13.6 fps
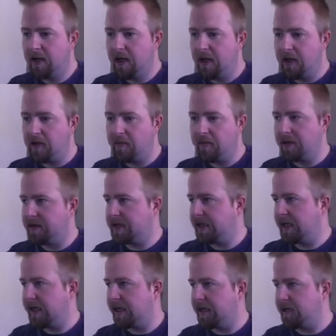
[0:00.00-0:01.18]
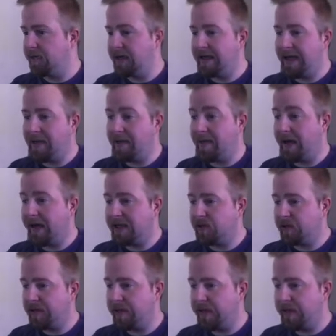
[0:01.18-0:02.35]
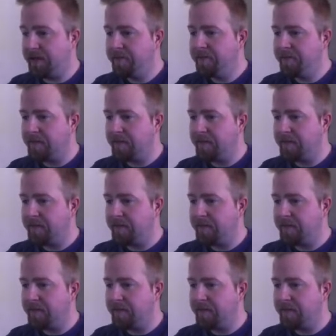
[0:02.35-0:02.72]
You put your Bitnami password in there.